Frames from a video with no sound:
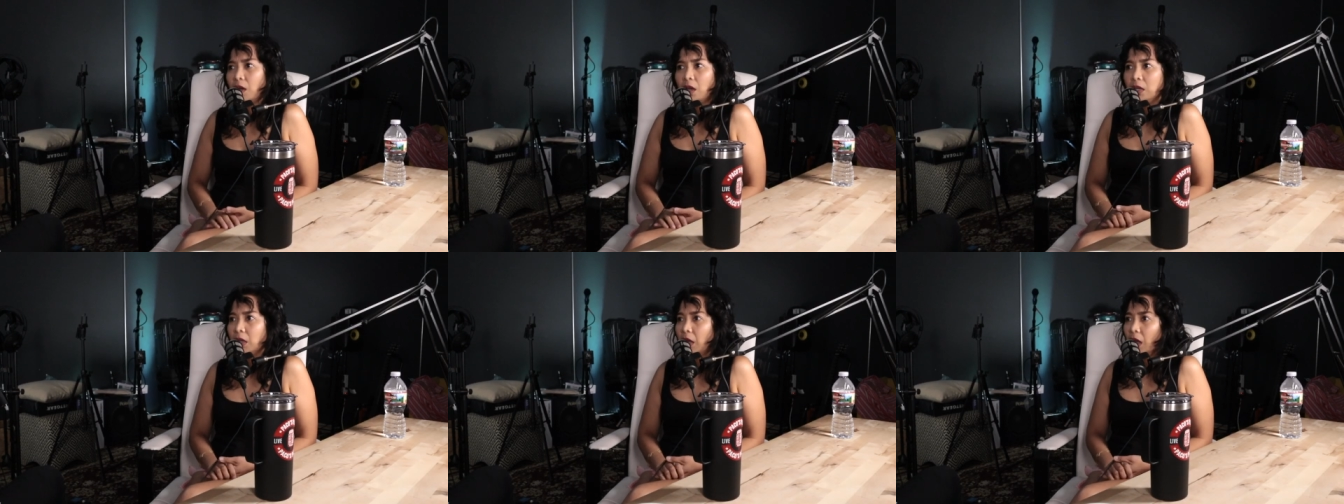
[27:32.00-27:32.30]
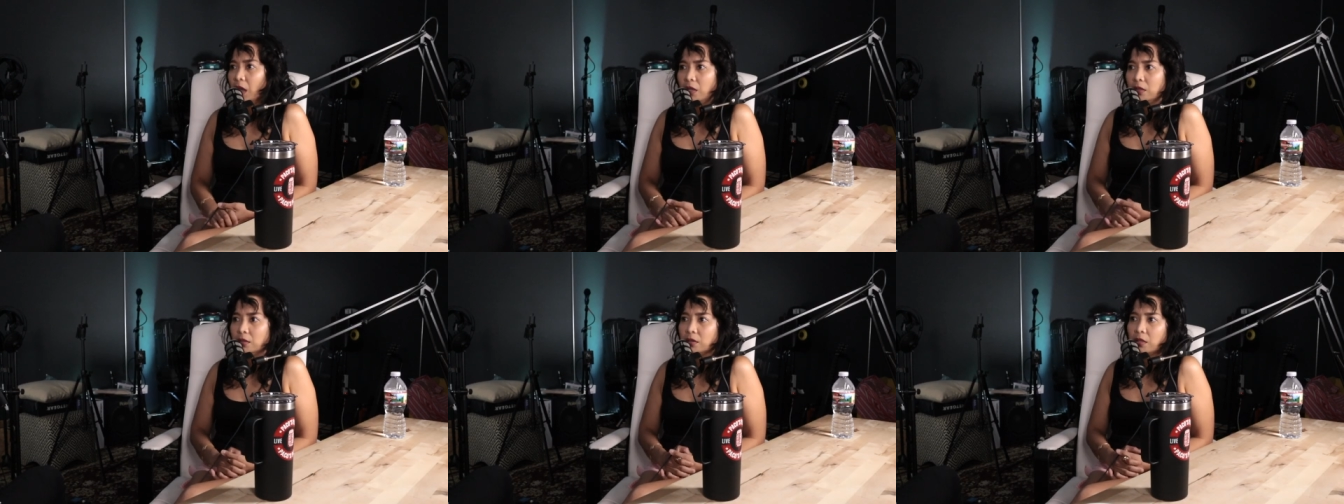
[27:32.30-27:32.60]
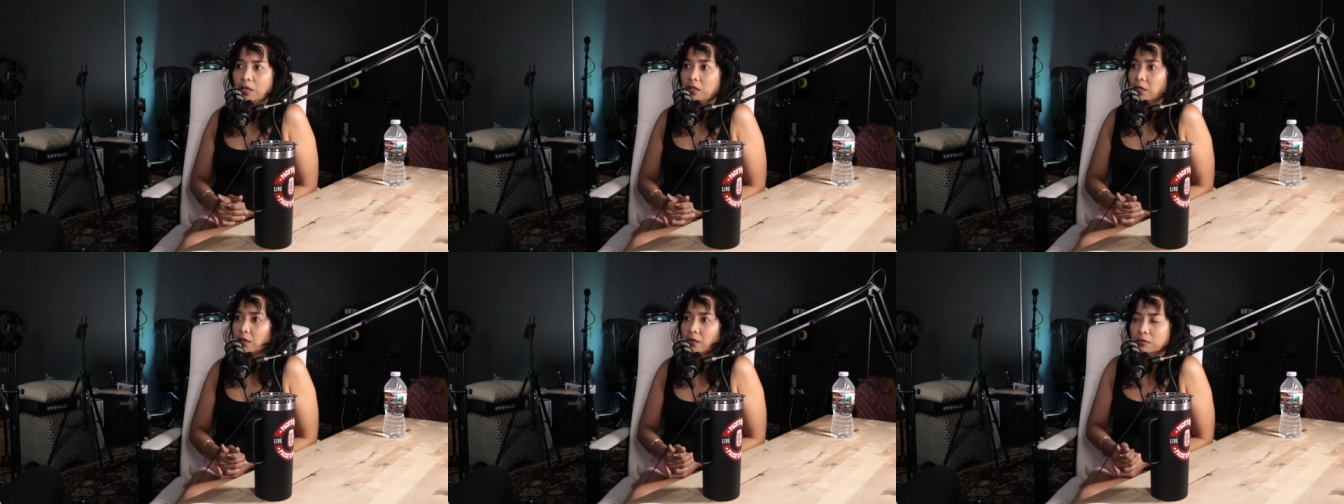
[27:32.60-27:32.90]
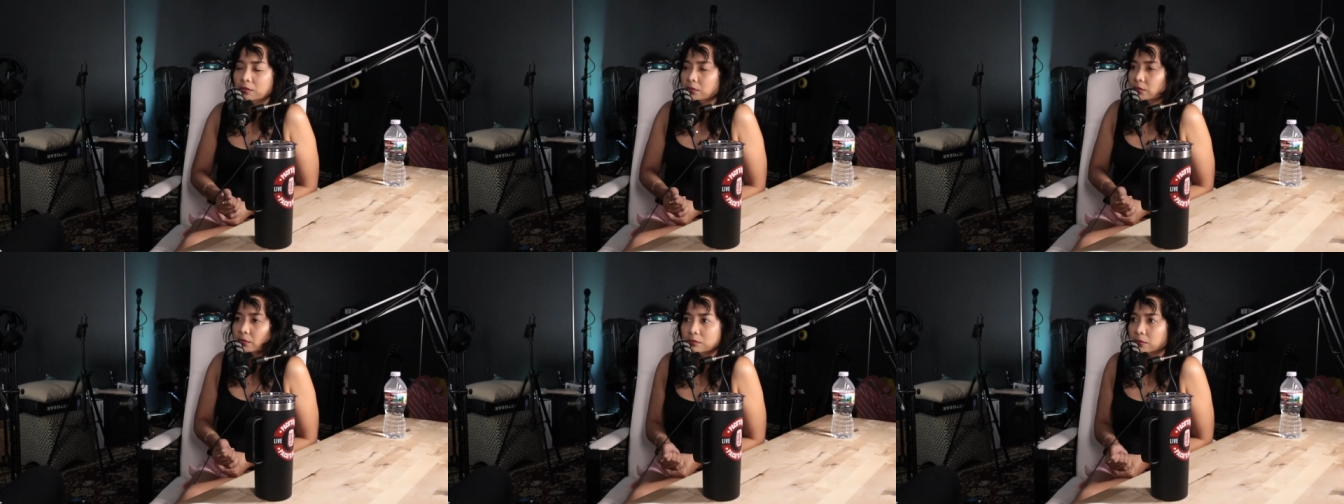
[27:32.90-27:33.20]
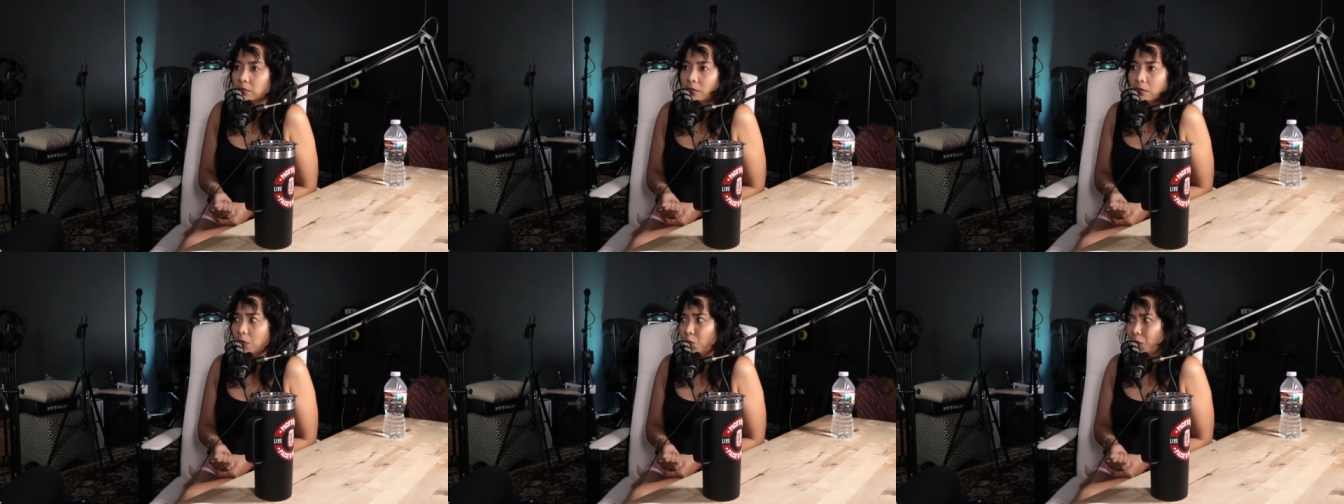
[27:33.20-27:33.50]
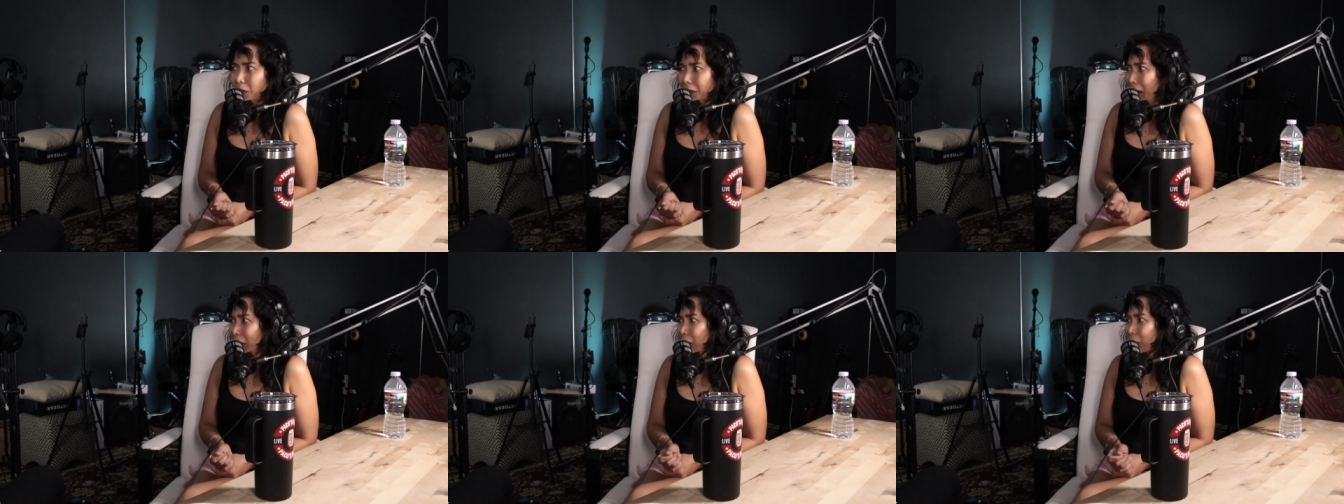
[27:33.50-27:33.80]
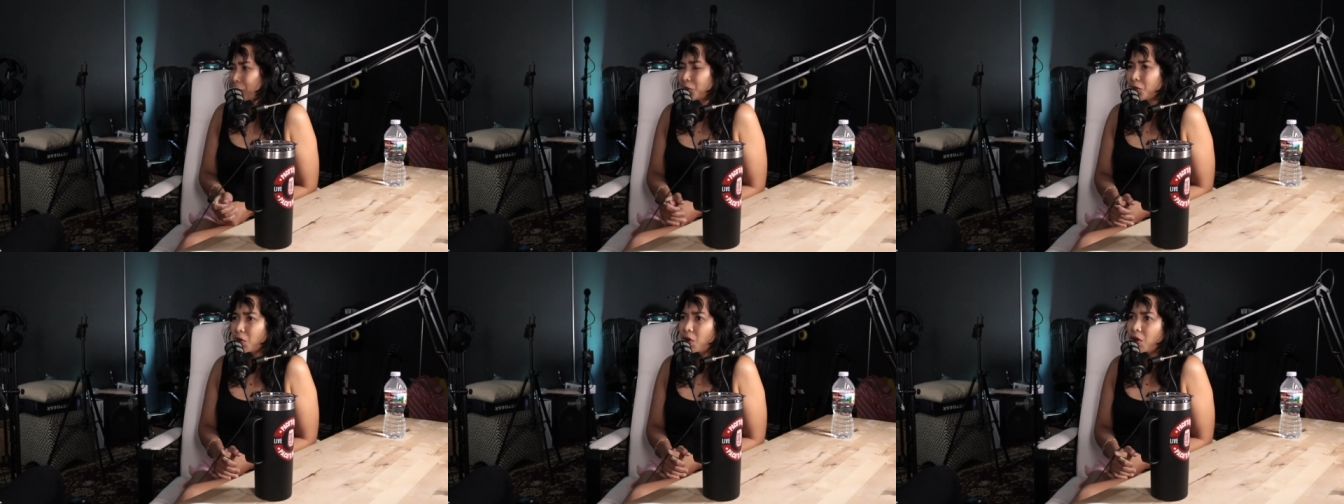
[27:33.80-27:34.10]
I can't. I what kind
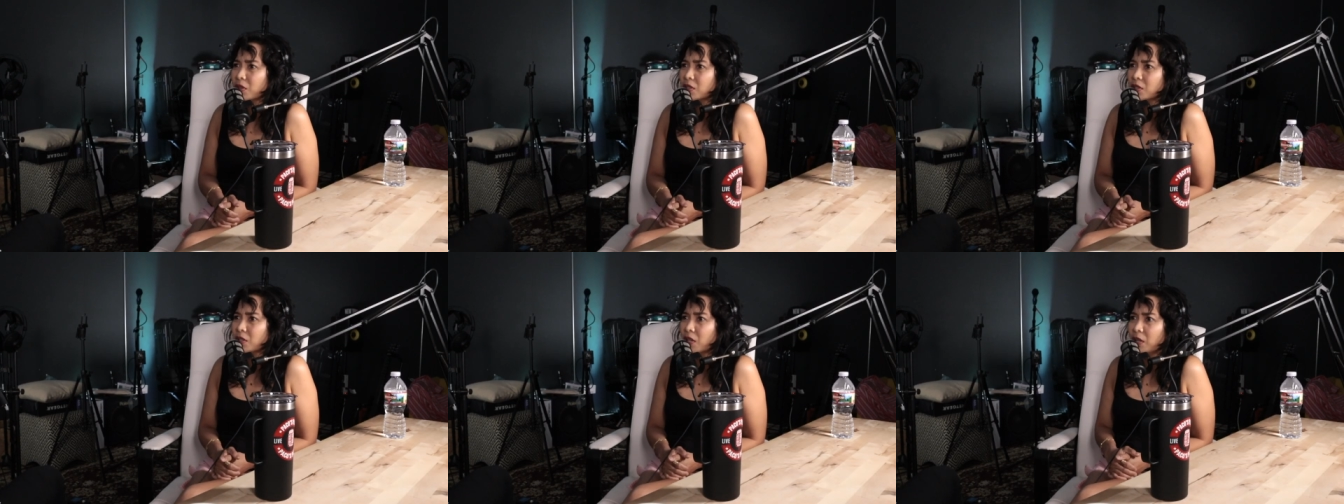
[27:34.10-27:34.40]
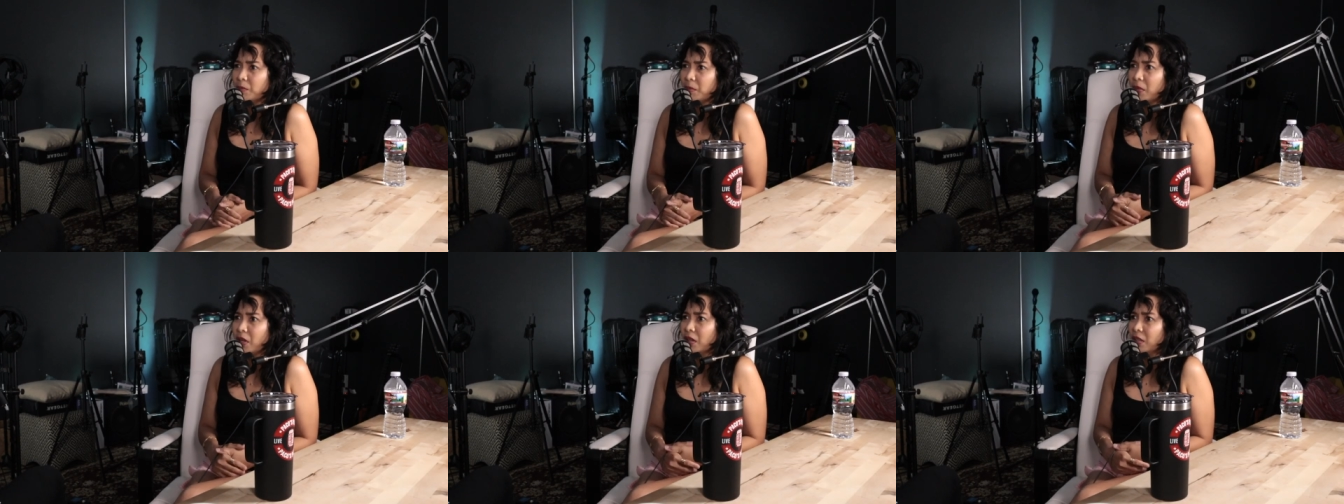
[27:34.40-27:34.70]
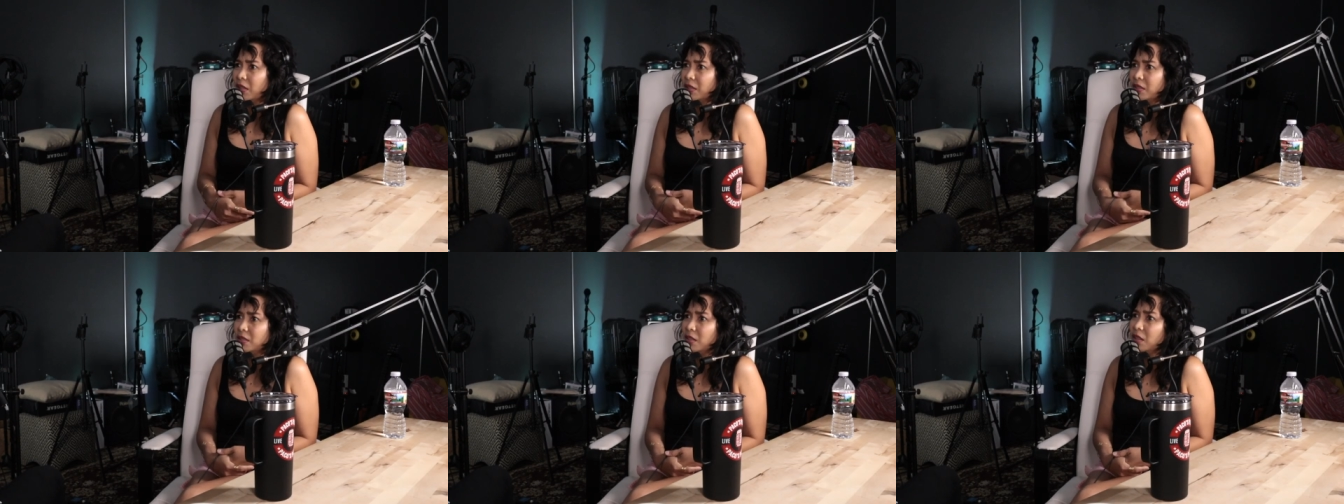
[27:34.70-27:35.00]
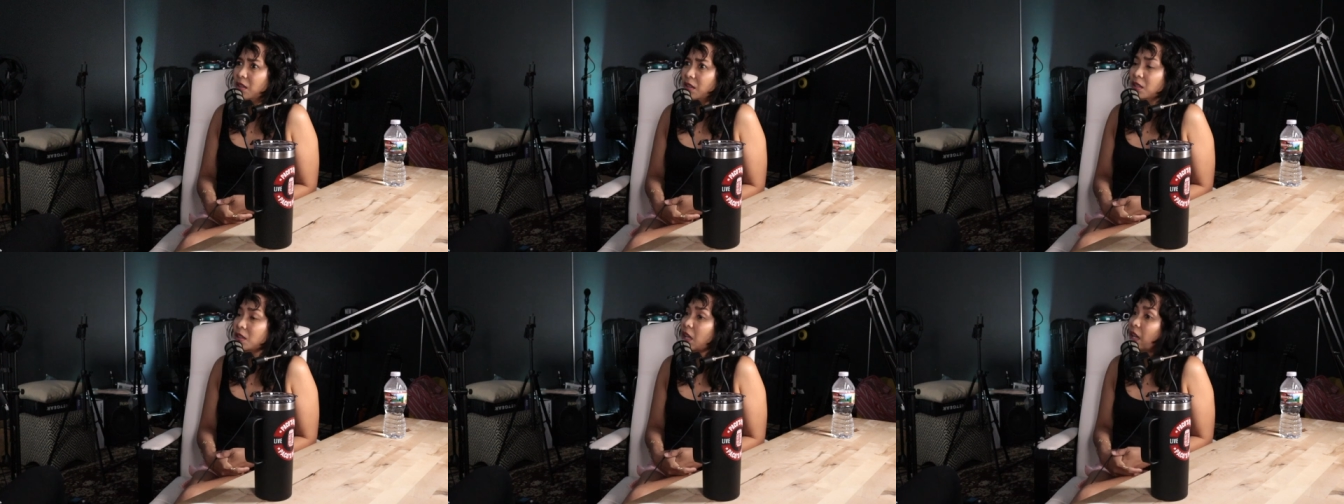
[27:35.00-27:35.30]
of songs are am I gonna sing?